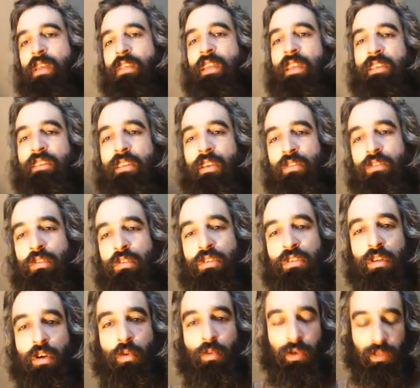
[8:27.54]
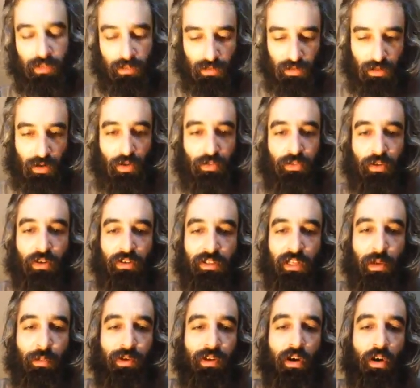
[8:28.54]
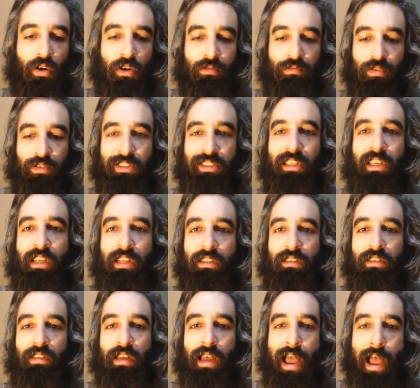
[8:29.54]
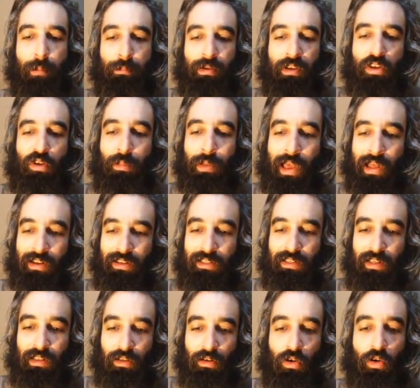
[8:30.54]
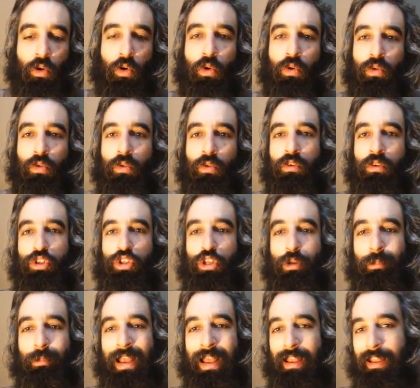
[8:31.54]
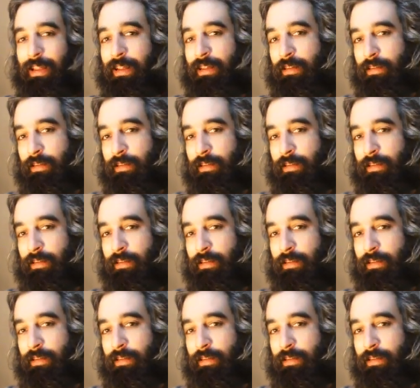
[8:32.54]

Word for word: They still too slow with it. Look, on Thursday we calling for seeds to happy humanity, the whole shebang.